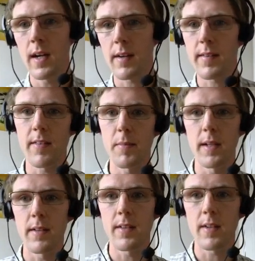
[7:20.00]

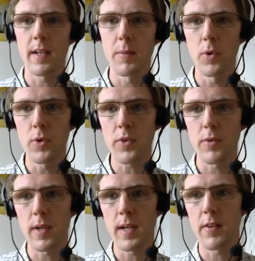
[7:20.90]
Accessibility to clean water
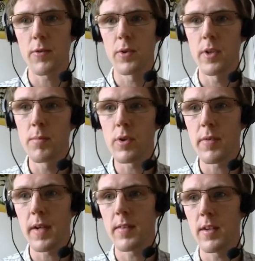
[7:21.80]
relates to a number of
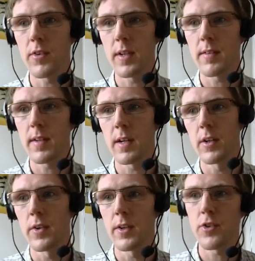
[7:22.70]
SDGs,
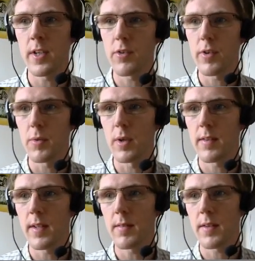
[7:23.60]
including gender
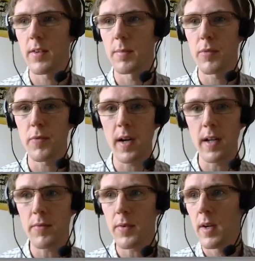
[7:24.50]
equality, that's number
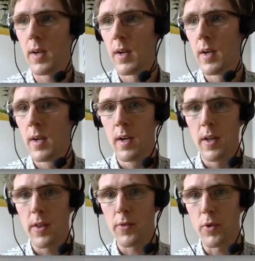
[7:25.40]
5,
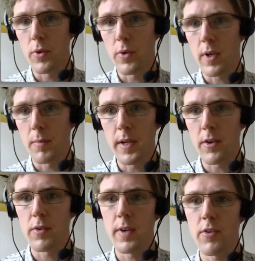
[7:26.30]
through
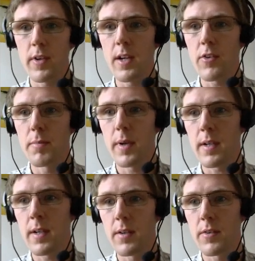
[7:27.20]
completion of education by
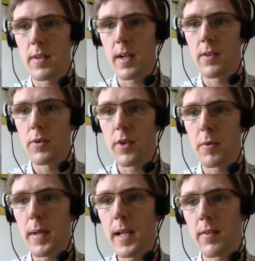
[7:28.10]
girls, and
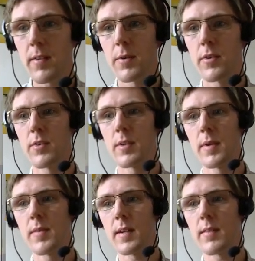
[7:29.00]
also peace, which is
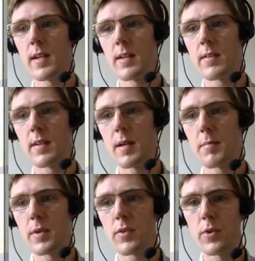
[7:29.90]
number 16, to
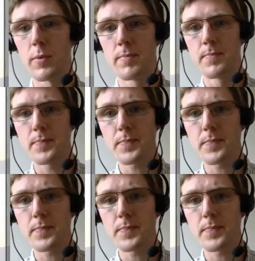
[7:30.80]
name but 2.